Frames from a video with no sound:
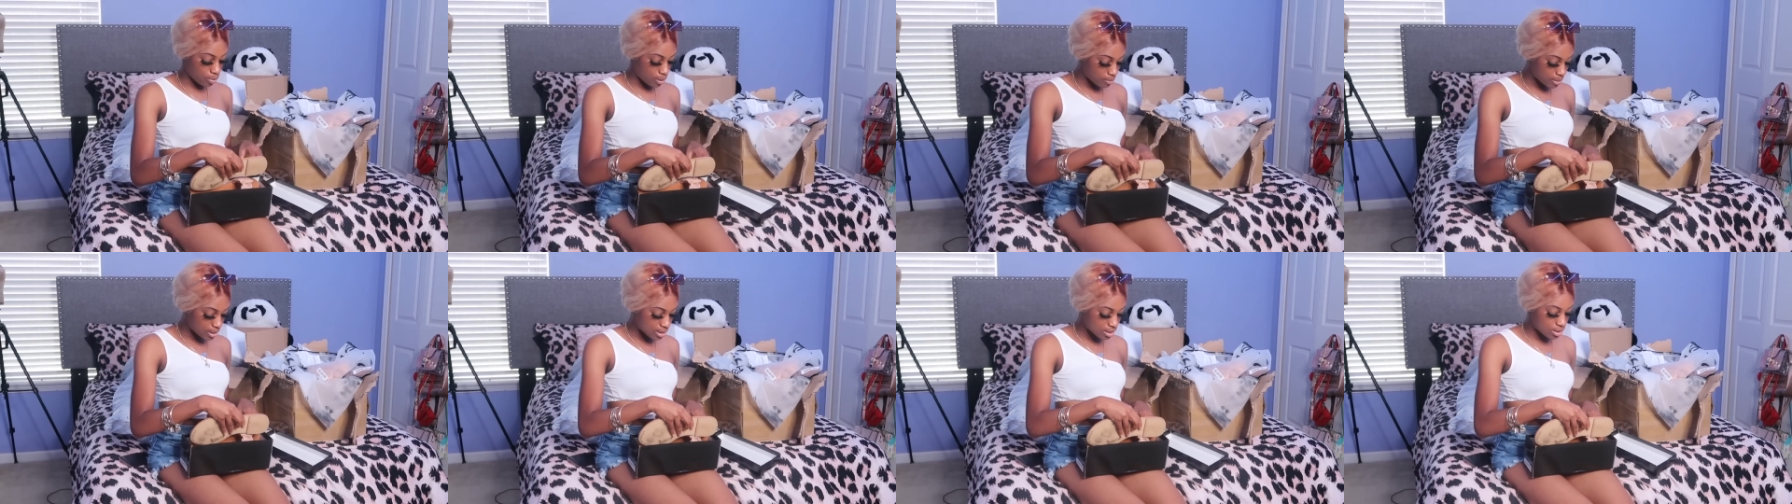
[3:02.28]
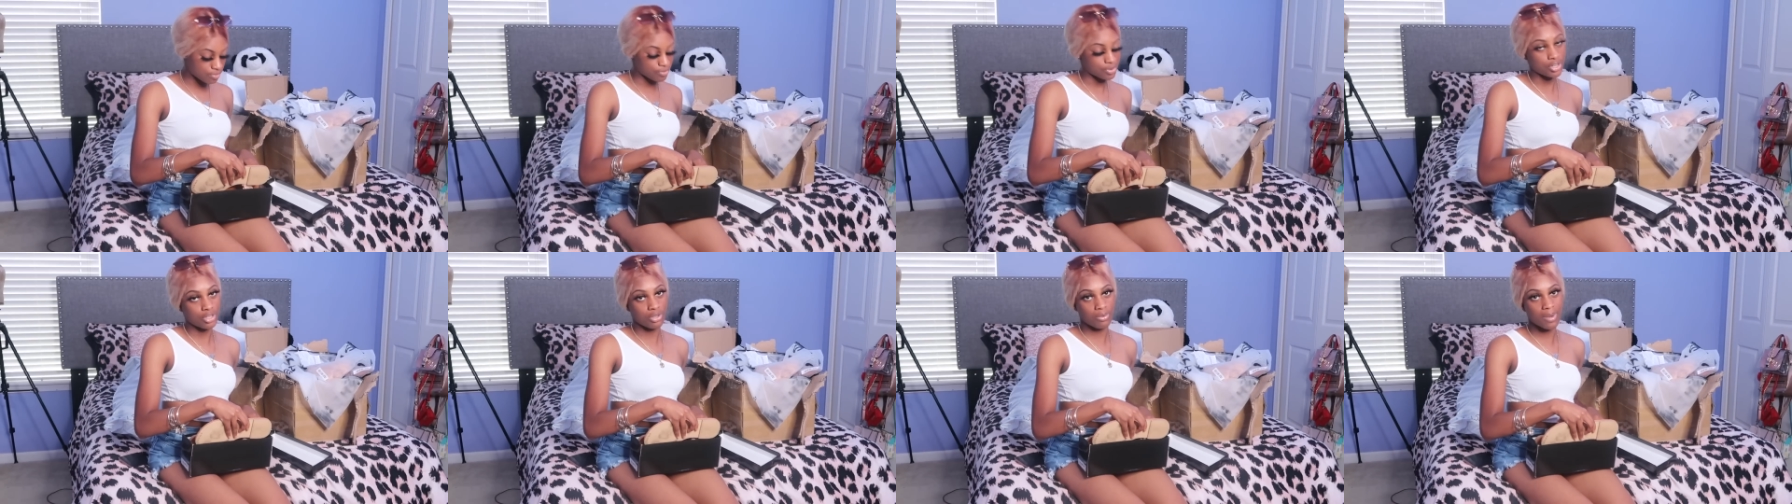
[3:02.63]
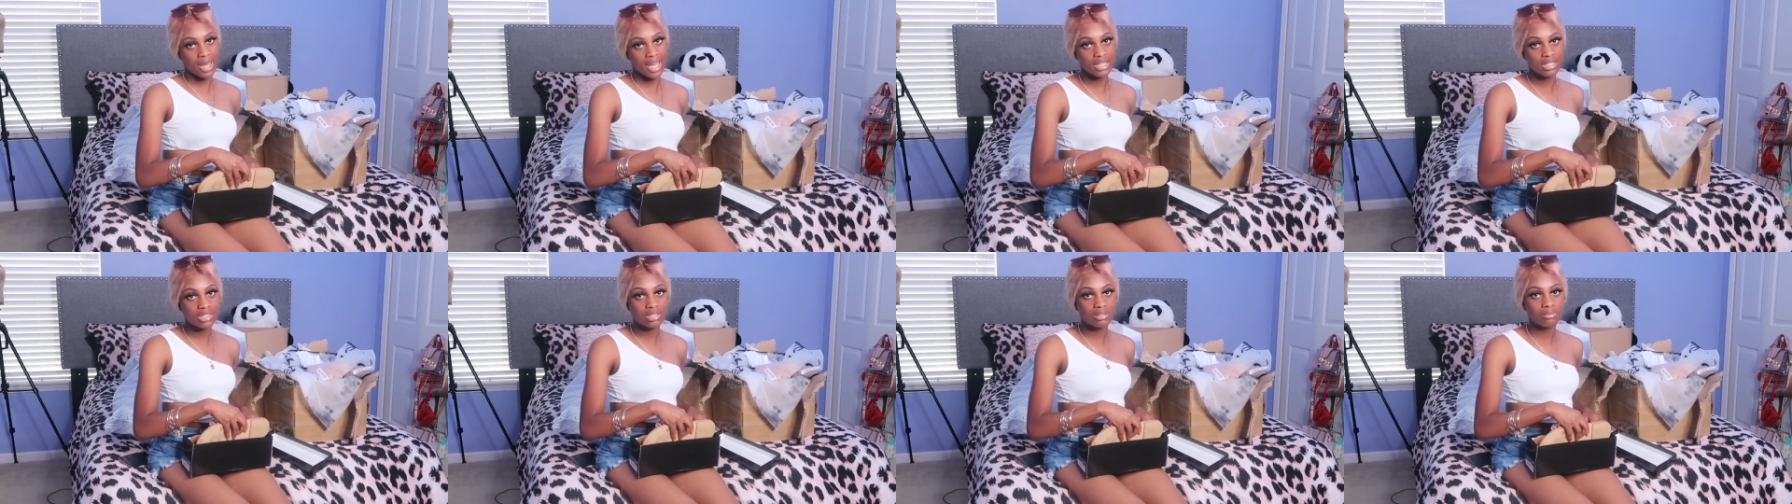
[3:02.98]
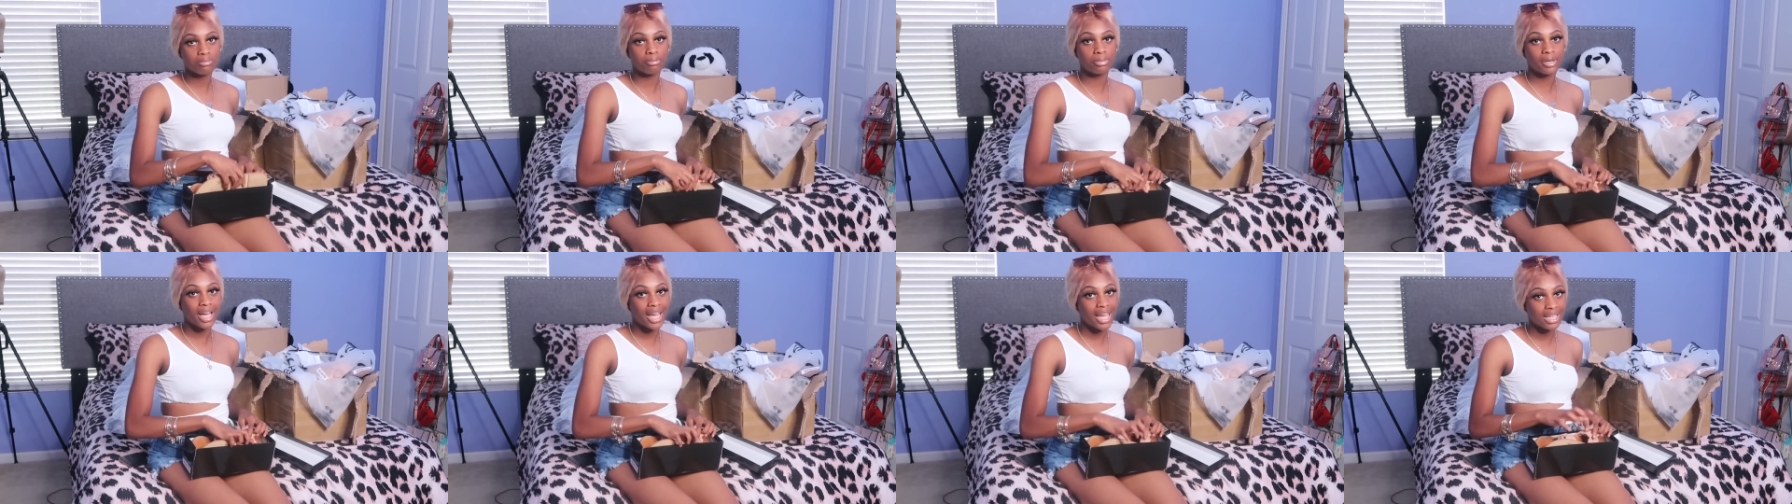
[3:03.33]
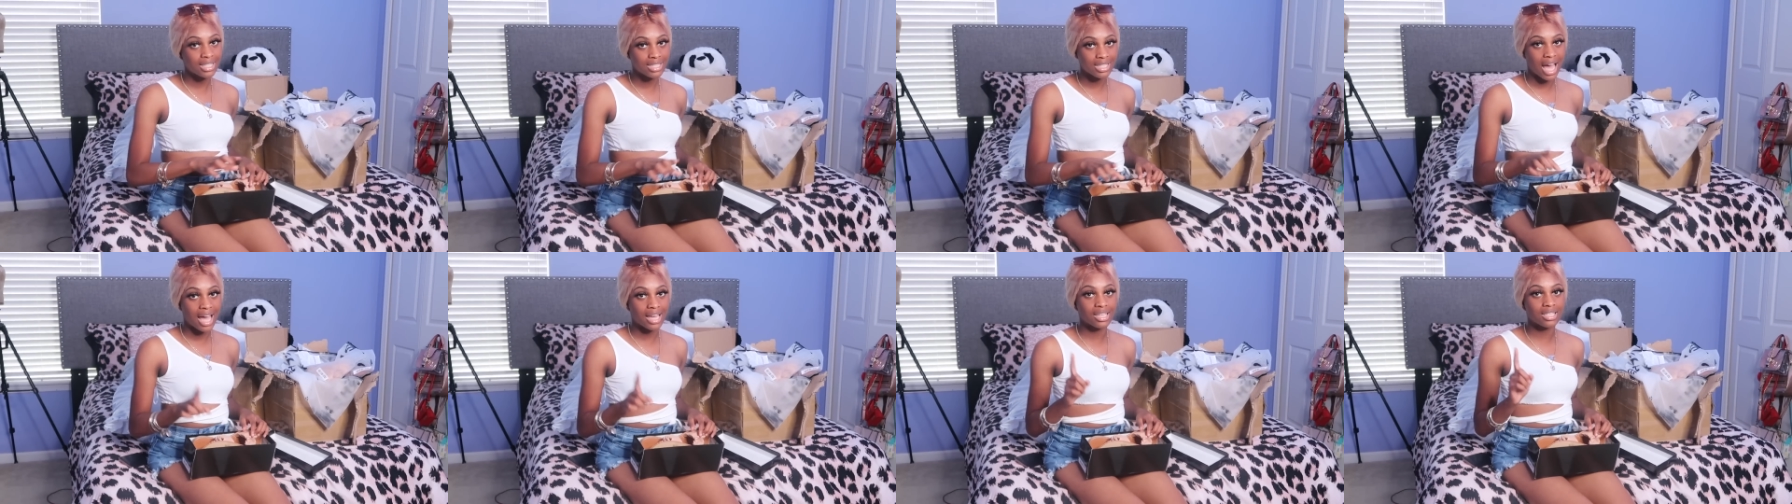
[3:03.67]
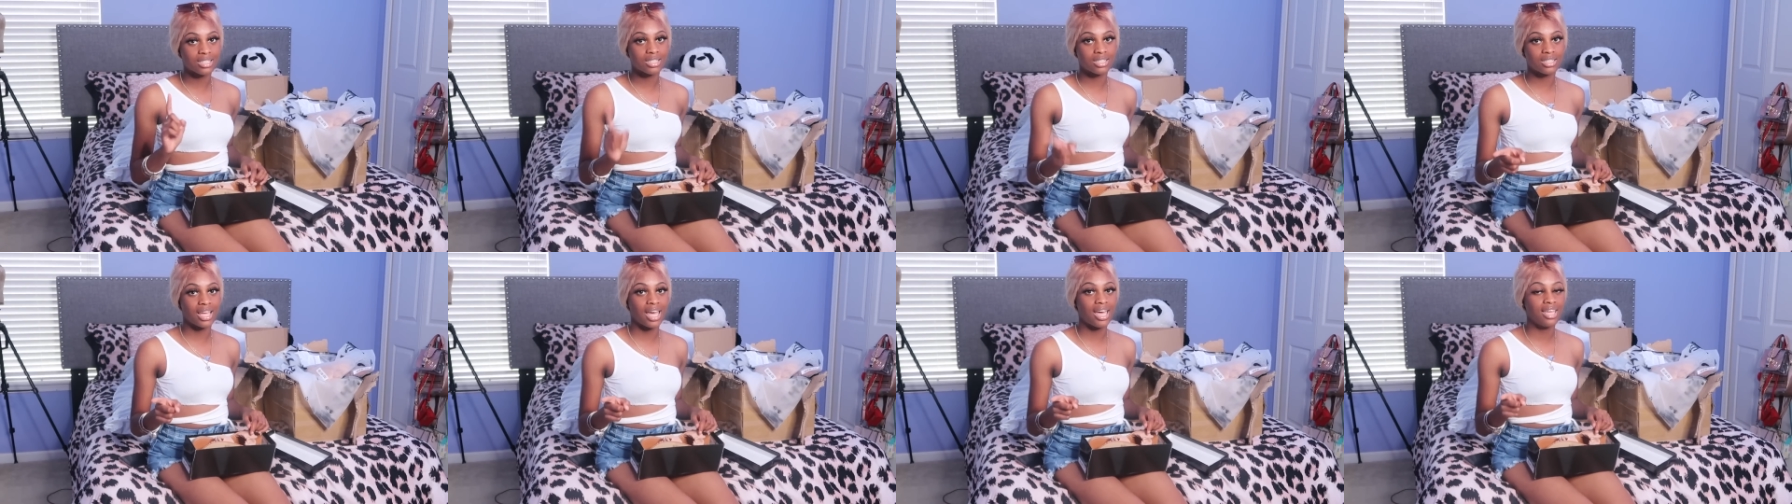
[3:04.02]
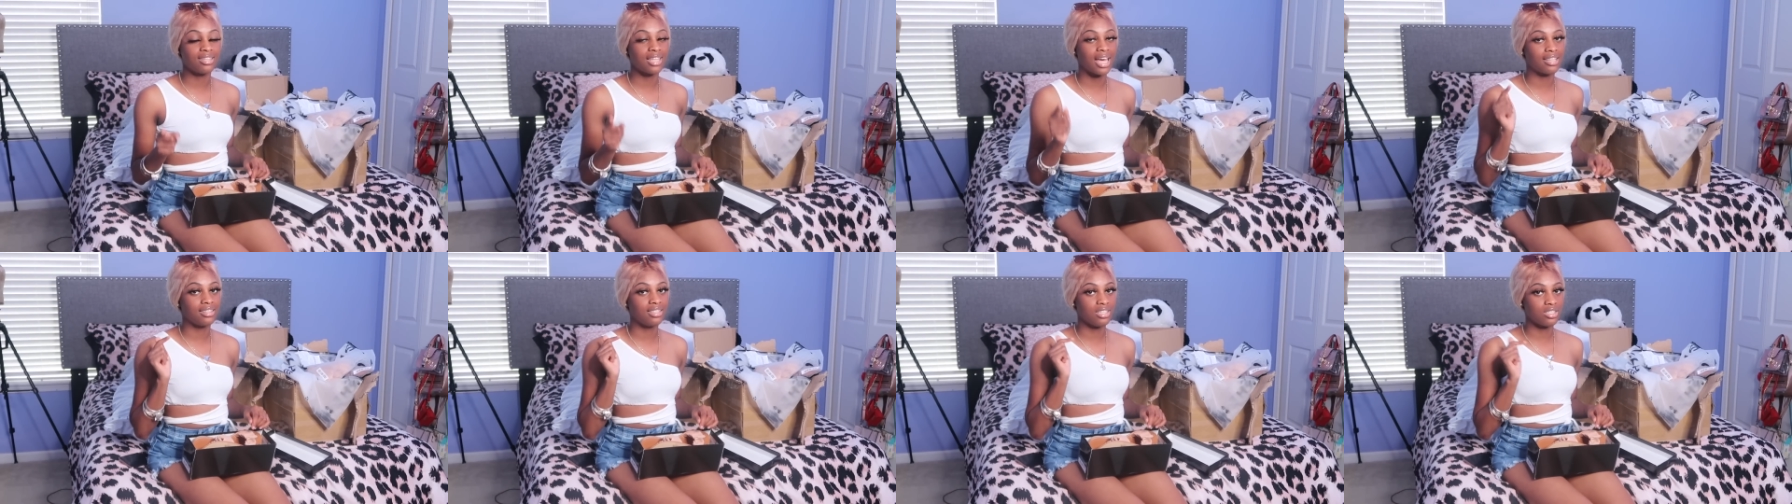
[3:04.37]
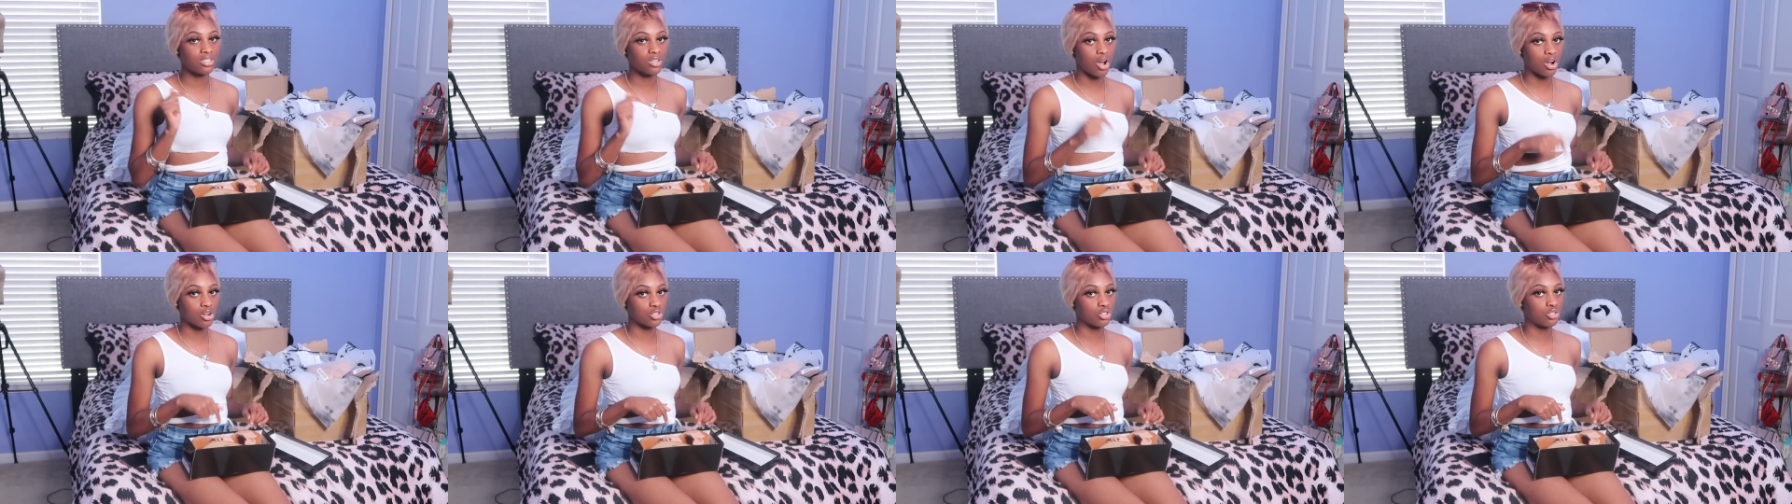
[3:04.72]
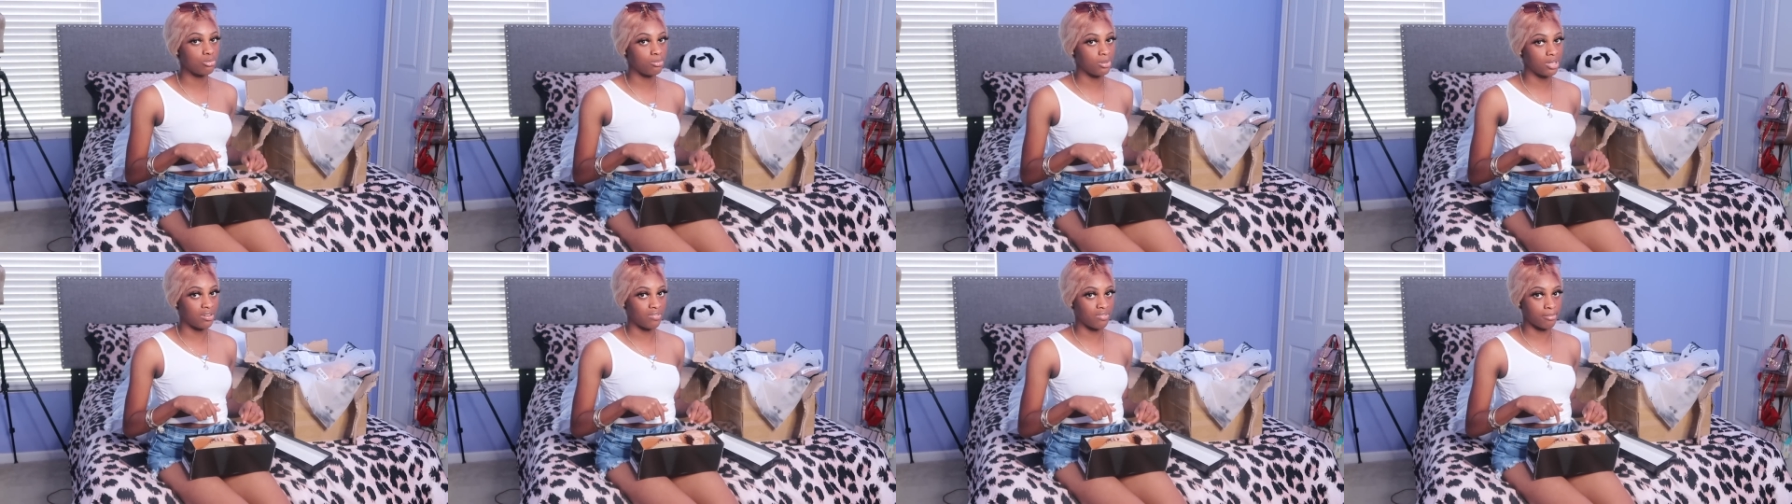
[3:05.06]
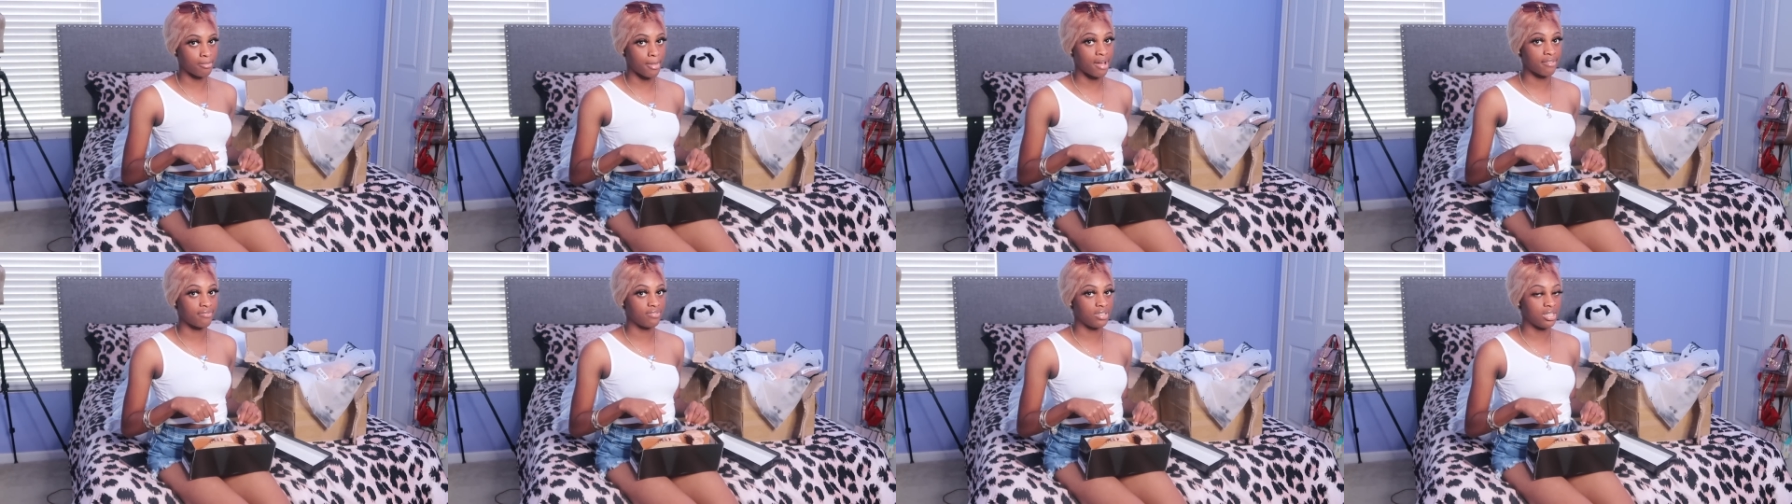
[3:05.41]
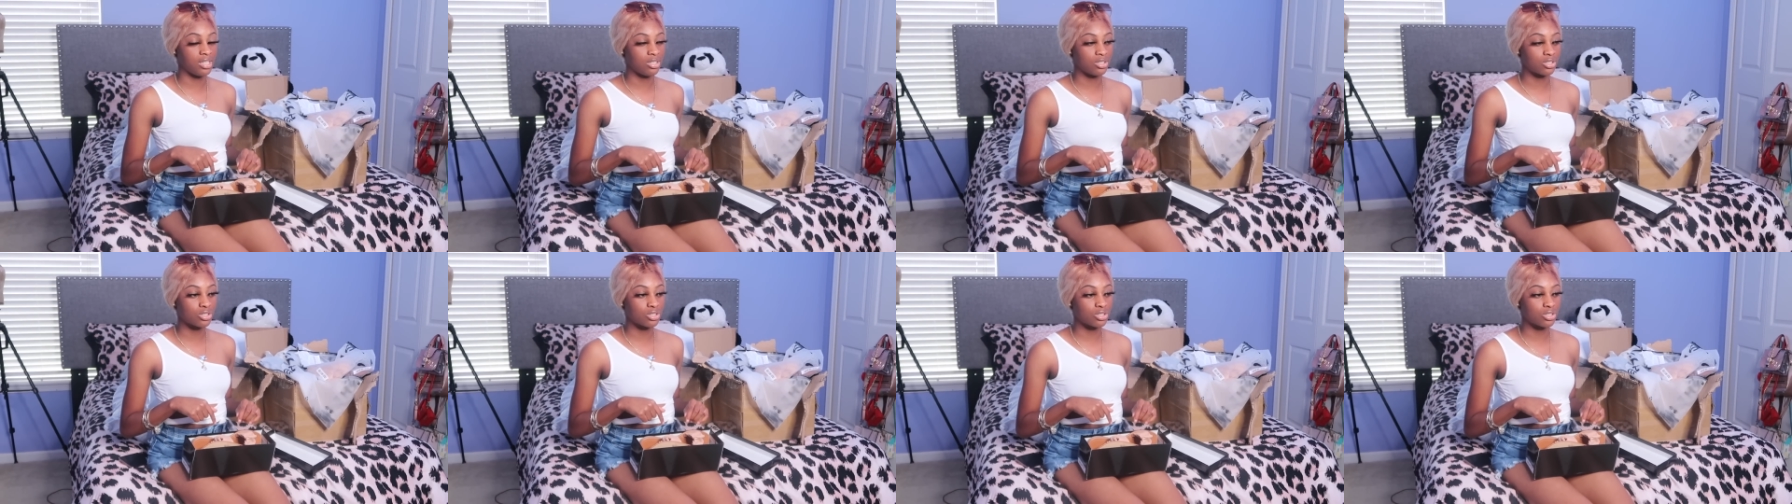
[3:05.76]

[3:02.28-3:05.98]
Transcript: women's for US, but I can say that these are too big for my feet.